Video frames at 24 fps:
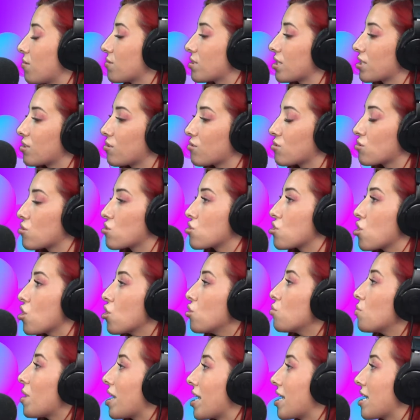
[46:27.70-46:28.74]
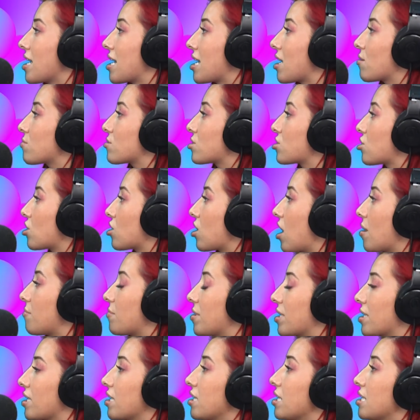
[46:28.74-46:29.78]
I was like, there's no way. And I was no. start, I'm
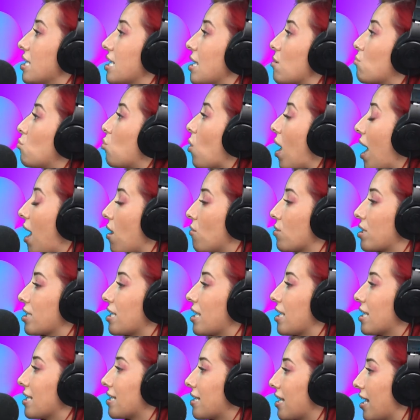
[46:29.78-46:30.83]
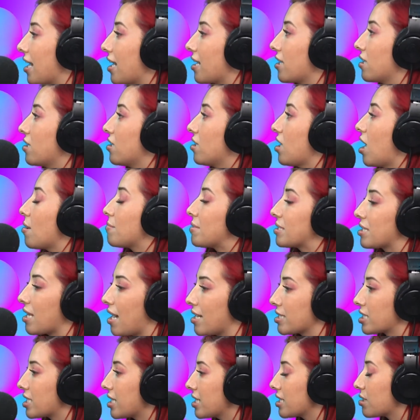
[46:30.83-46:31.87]
like, well, how can I get, I'm in
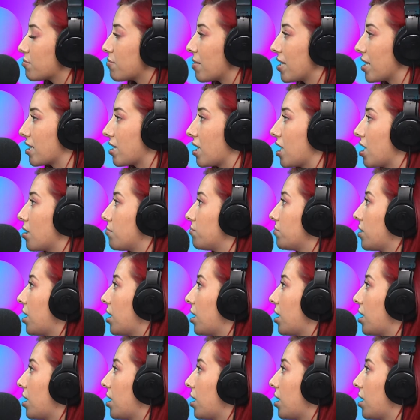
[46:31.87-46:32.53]
last night's makeup.